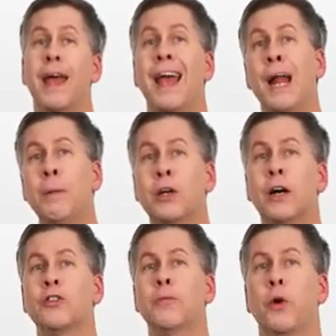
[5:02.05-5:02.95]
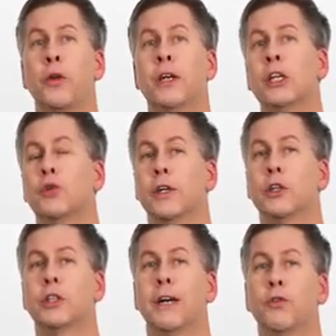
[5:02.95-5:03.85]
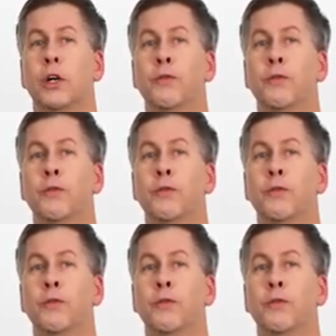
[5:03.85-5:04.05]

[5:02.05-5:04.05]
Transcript: and because pneumonia can trigger several